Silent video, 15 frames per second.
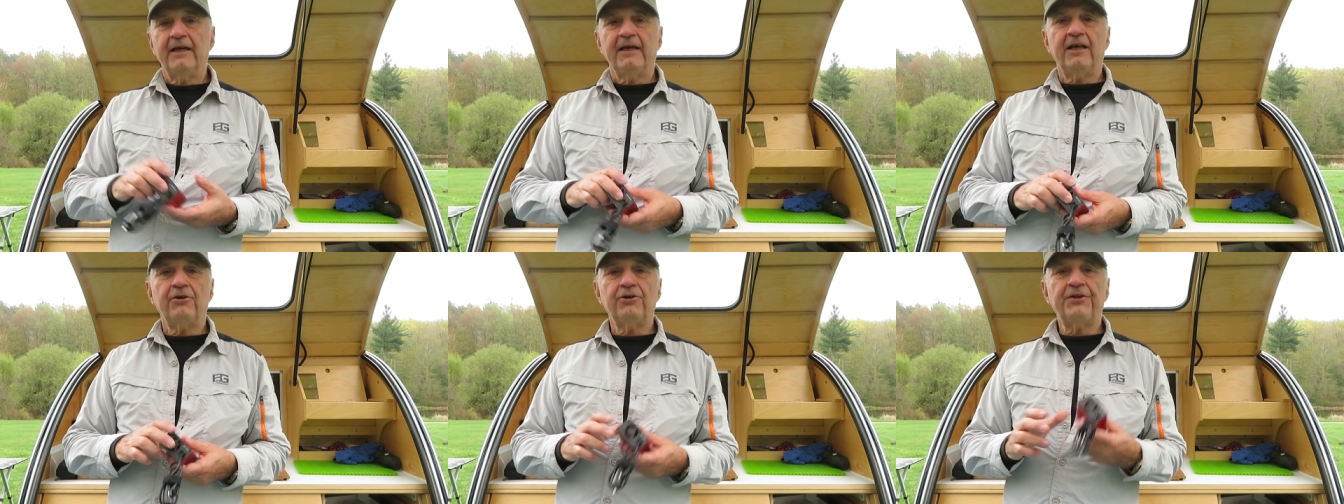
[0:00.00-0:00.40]

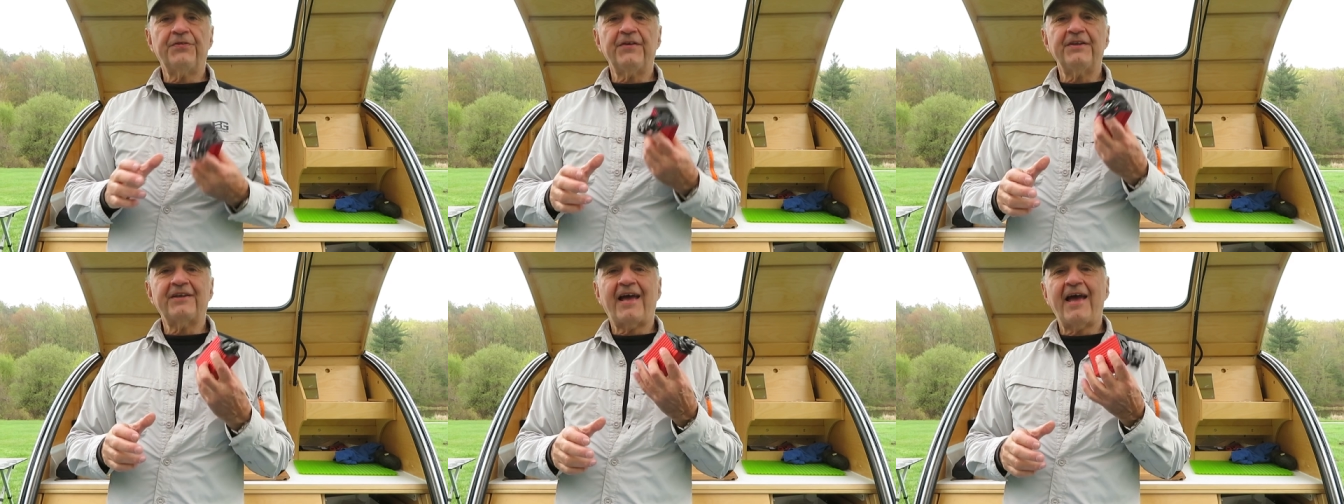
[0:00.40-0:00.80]
you know, good
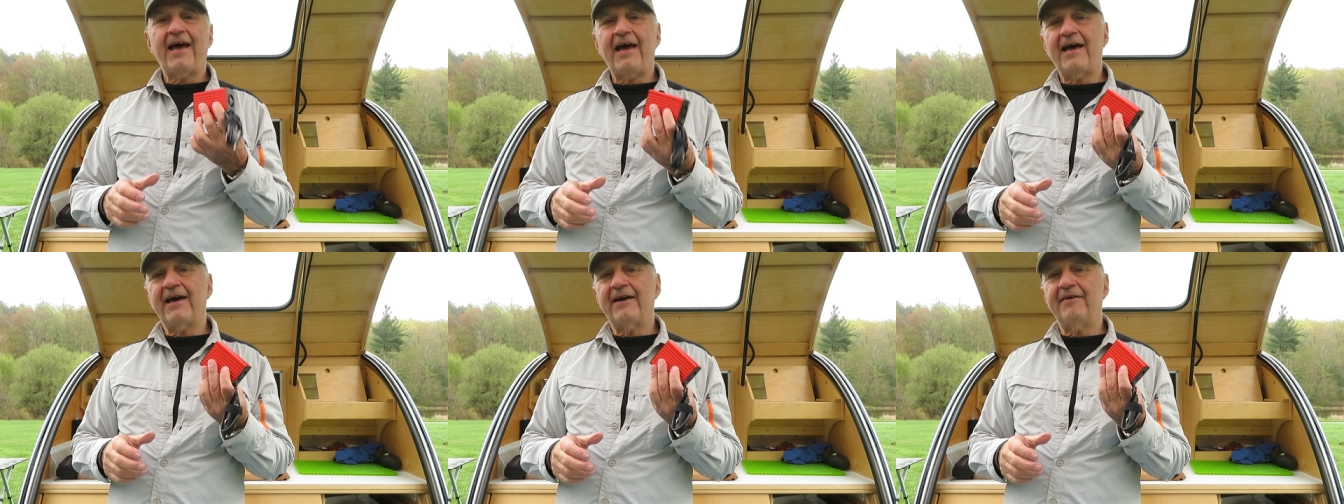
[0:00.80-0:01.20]
thing to
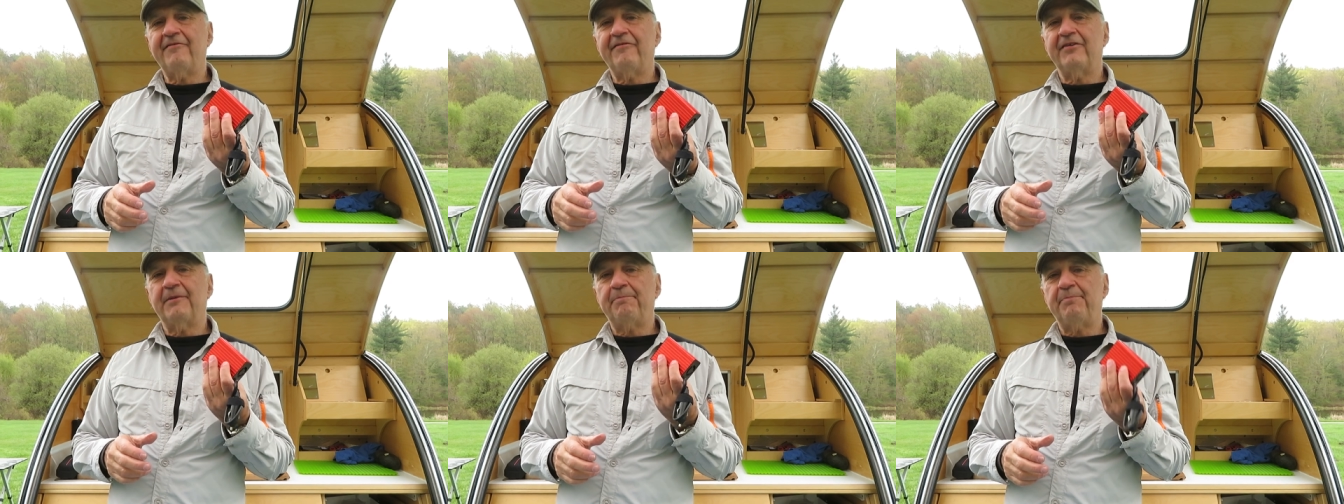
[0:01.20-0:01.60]

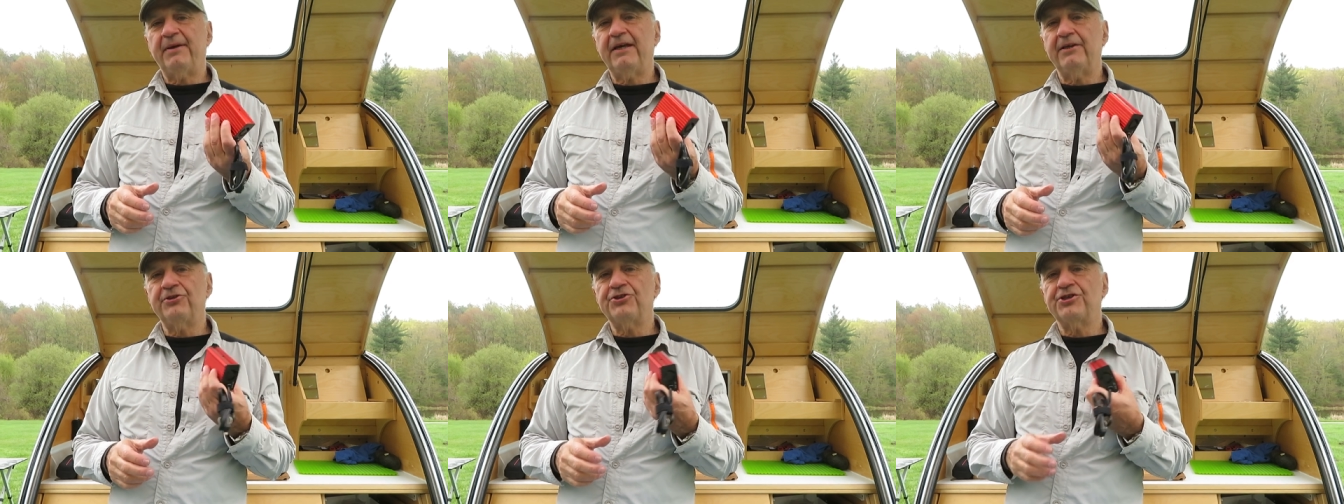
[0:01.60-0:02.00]
have in a
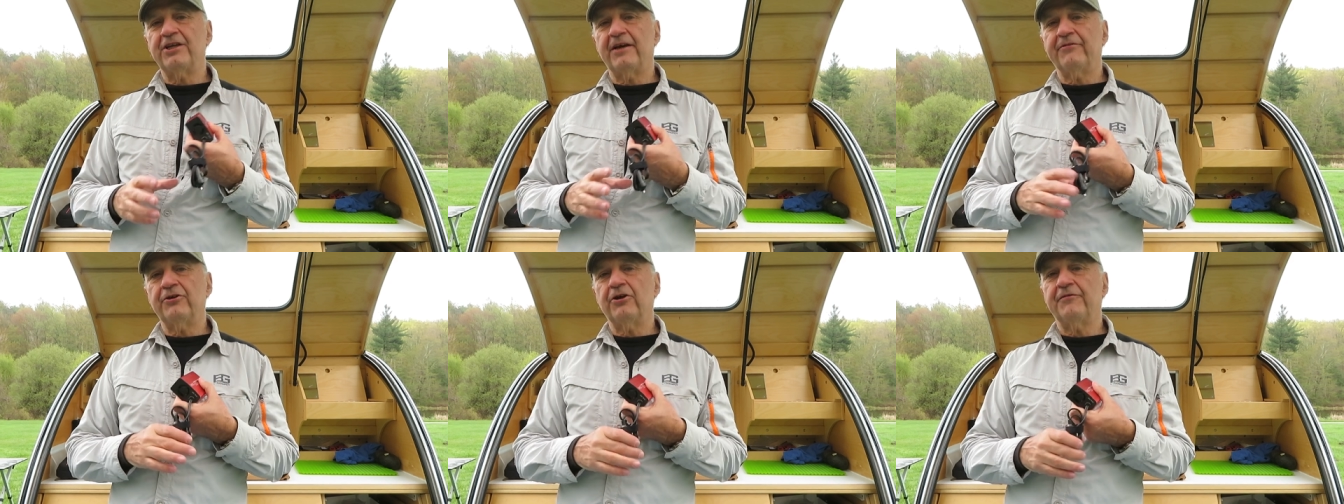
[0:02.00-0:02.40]
pinch.
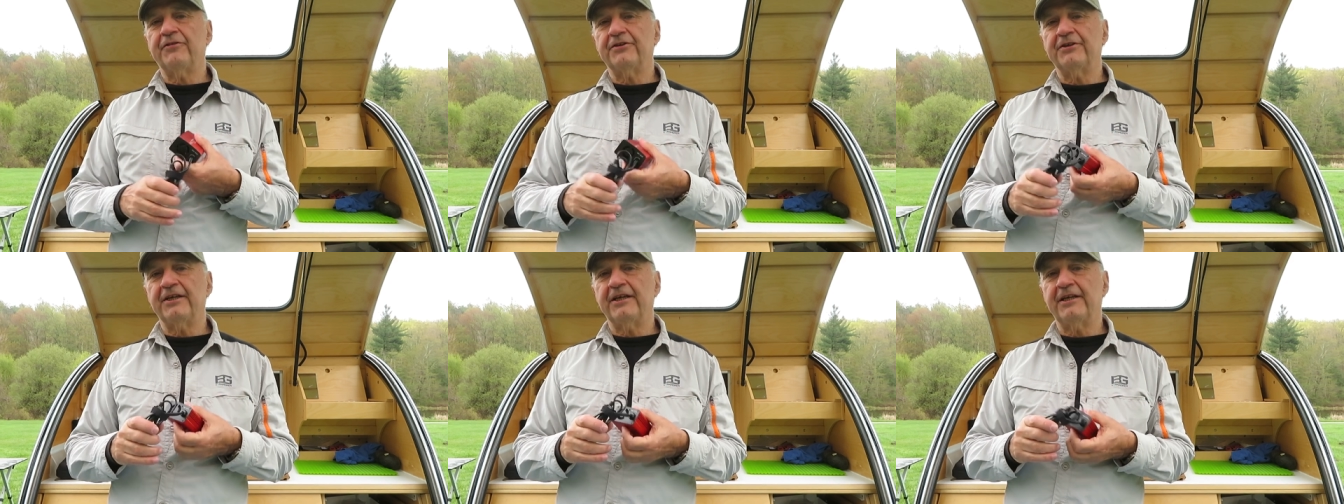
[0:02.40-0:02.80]
You never know if
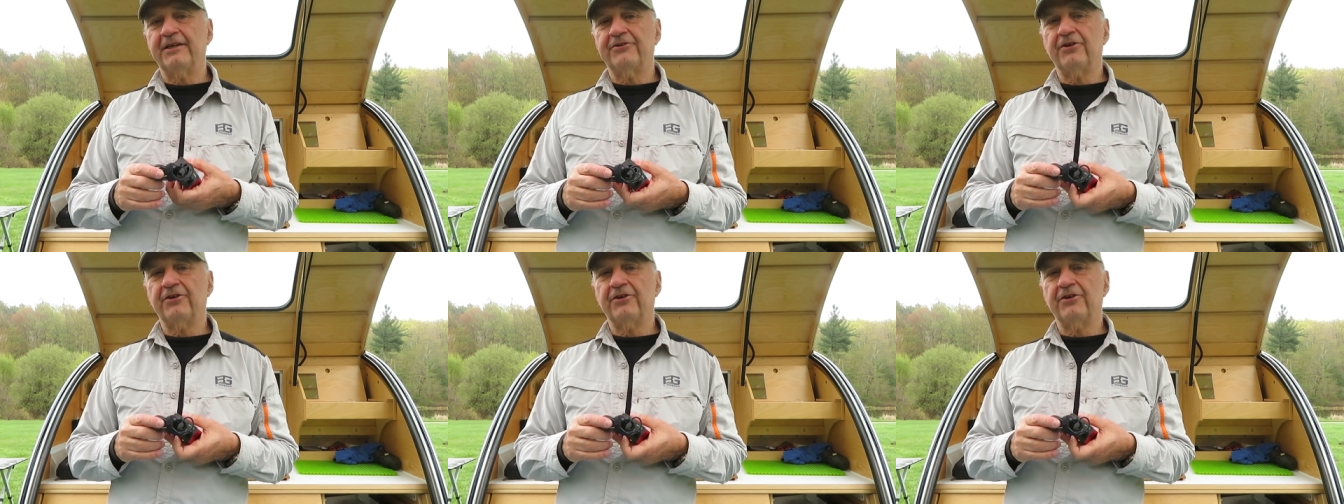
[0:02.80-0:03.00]
you'll need it.